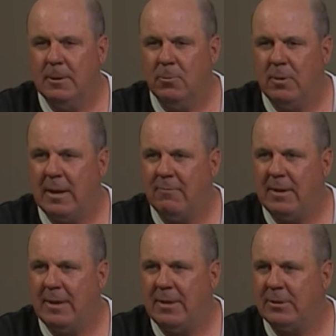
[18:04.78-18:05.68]
We haven't
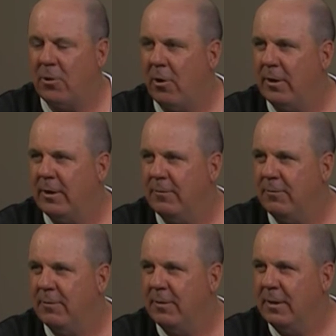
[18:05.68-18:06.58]
had that target
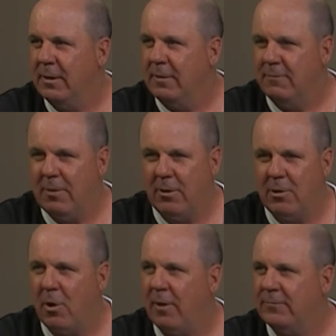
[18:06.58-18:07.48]
very
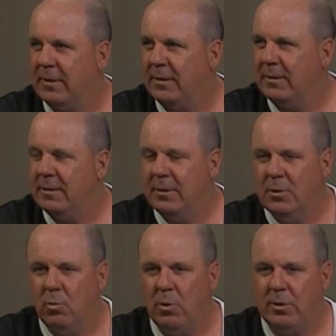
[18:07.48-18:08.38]
often
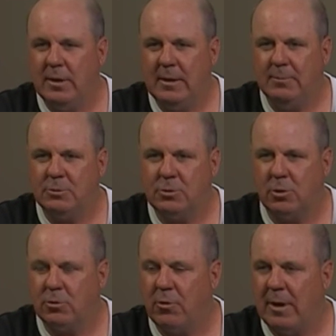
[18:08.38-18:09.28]
where teams
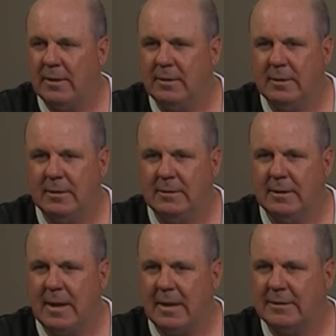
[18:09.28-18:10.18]
are trying to
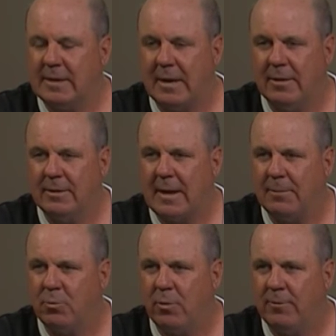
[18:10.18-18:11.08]
knock us out of the
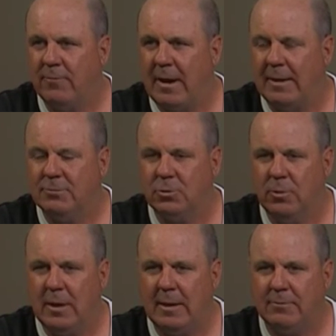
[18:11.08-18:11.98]
top 25. So
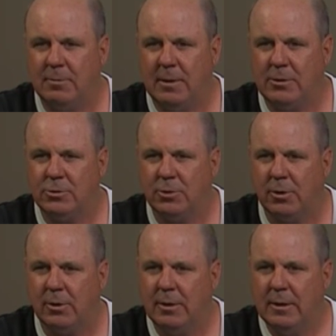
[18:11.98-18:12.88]
we have to make
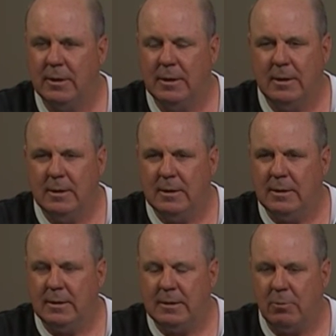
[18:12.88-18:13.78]
sure
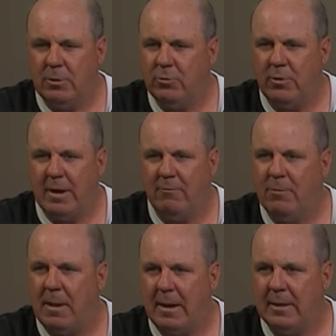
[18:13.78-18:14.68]
that we treat
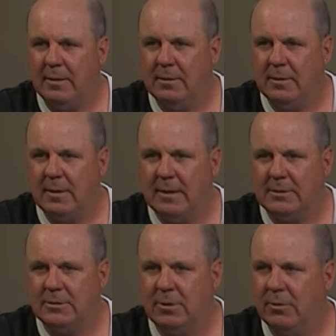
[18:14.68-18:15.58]
everybody as
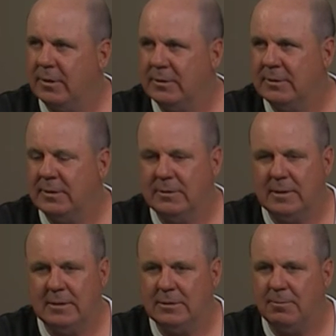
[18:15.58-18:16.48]
serious
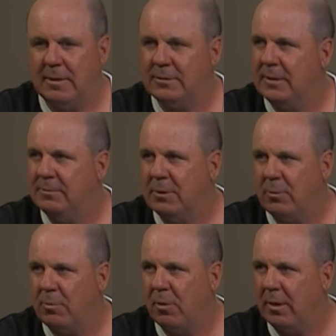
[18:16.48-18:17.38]
as the best teams that
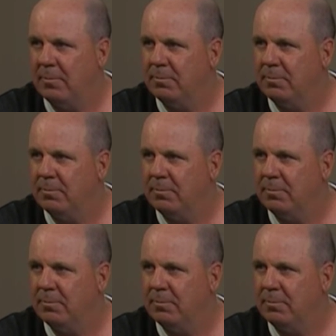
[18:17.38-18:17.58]
we play.